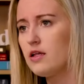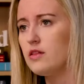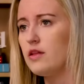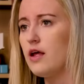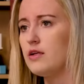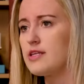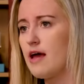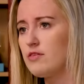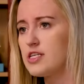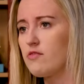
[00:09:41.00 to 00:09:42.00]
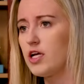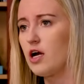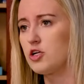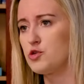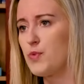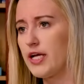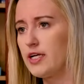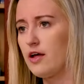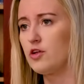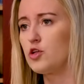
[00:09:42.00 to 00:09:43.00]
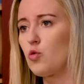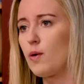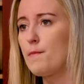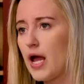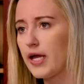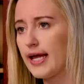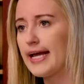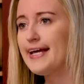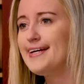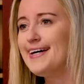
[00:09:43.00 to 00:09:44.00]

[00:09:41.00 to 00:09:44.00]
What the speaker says: and then having 70 countries banging down the door begging